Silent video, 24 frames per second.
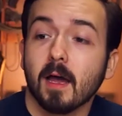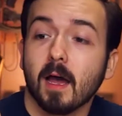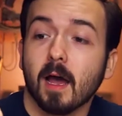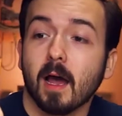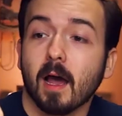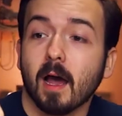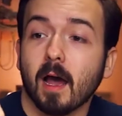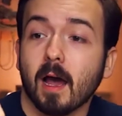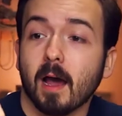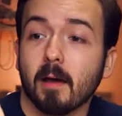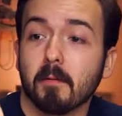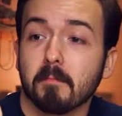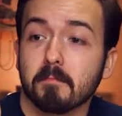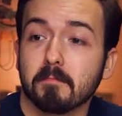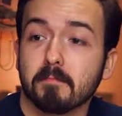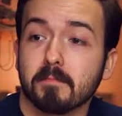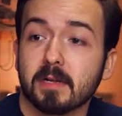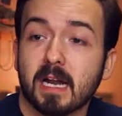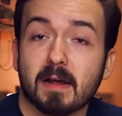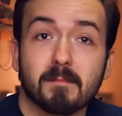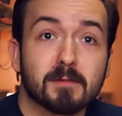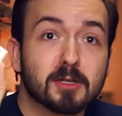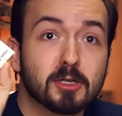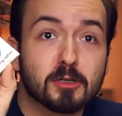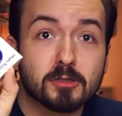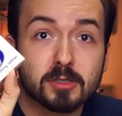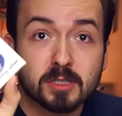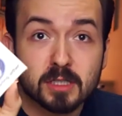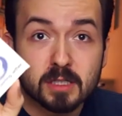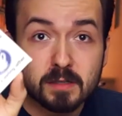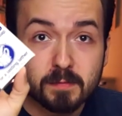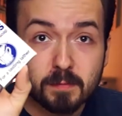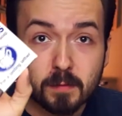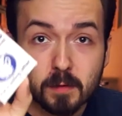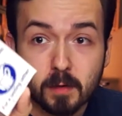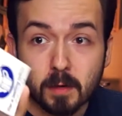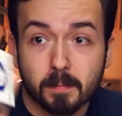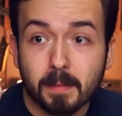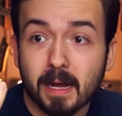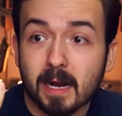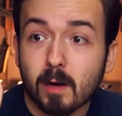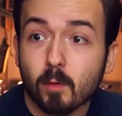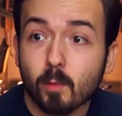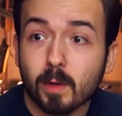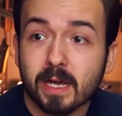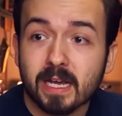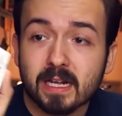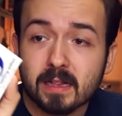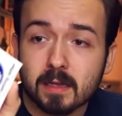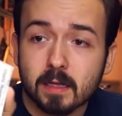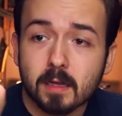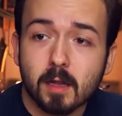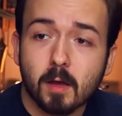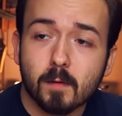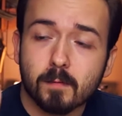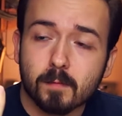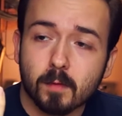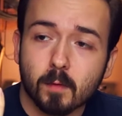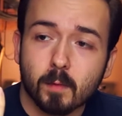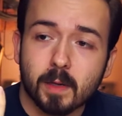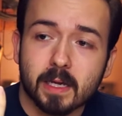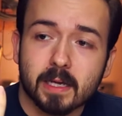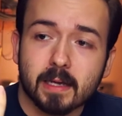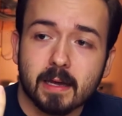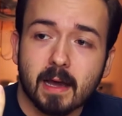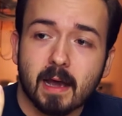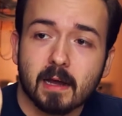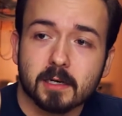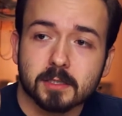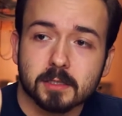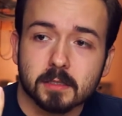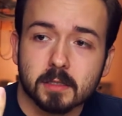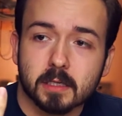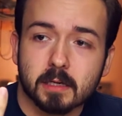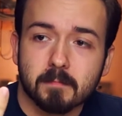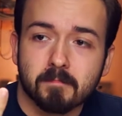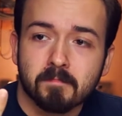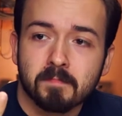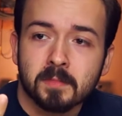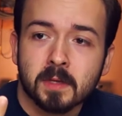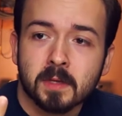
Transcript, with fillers: Um, but I've been using this for about a week, a little over a week actually,